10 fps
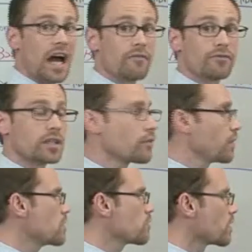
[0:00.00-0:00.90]
conflict of
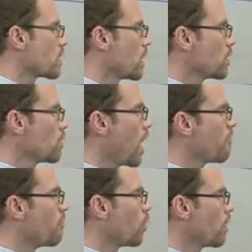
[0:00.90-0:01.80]
interest. You
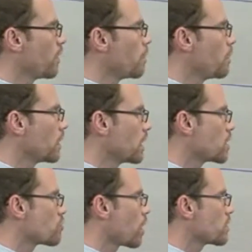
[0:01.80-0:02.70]
have more of an ability
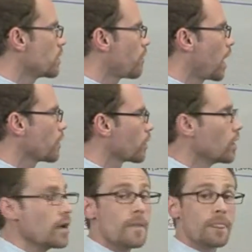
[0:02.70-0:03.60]
to trust the
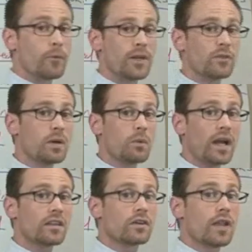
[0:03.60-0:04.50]
advisor. The reason we
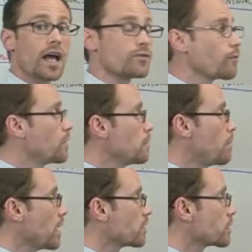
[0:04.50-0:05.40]
waited till last for
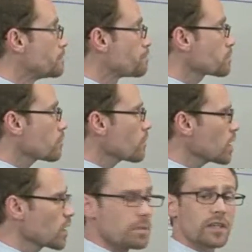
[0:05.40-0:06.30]
fee-based
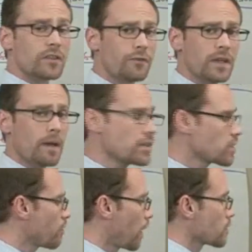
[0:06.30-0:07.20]
is because a
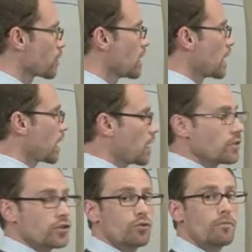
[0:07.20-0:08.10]
fee-based advisor
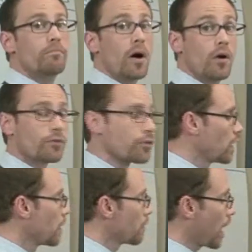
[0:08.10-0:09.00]
can do both.
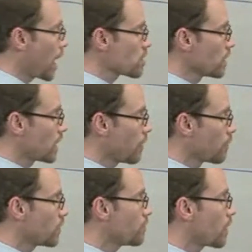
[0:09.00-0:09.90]
They actually can
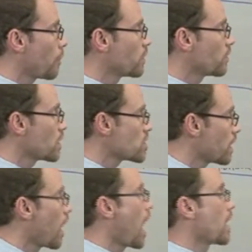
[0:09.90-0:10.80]
receive
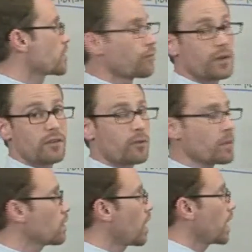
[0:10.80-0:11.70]
compensation as a fee from
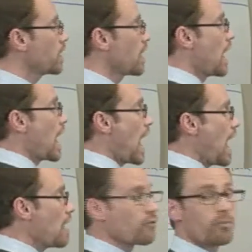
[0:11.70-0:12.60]
the client
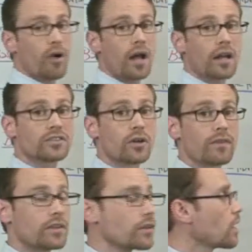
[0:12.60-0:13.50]
and for product
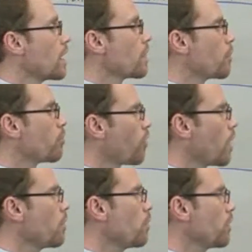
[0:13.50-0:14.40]
services. The
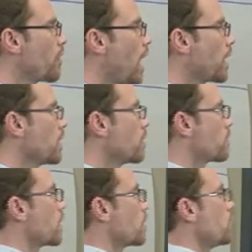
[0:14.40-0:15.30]
problem with that
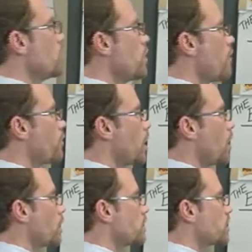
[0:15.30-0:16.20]
is that you never
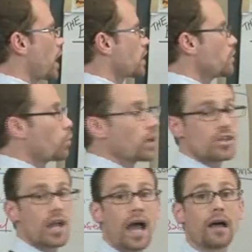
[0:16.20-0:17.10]
know exactly
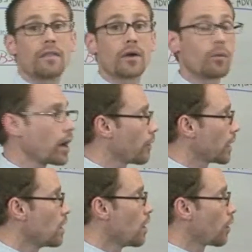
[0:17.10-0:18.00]
which hat they're
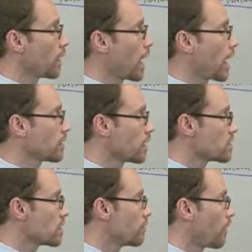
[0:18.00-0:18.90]
wearing. Are they acting
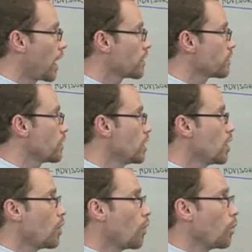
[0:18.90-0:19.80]
as the advisor
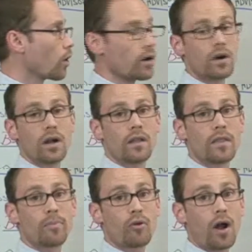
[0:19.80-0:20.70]
or
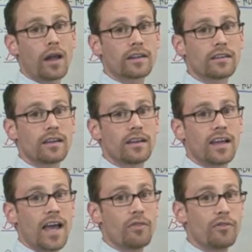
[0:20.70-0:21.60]
the product?
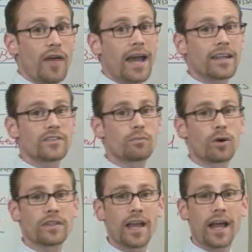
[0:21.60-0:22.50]
And that is
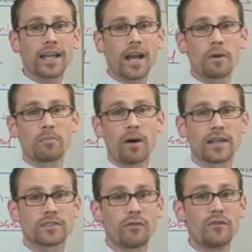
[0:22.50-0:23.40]
where the economic
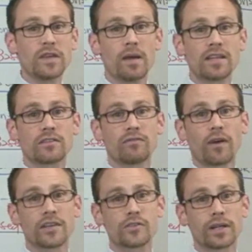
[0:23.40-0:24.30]
bias for fee-based
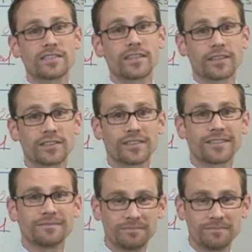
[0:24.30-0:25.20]
advisor exists.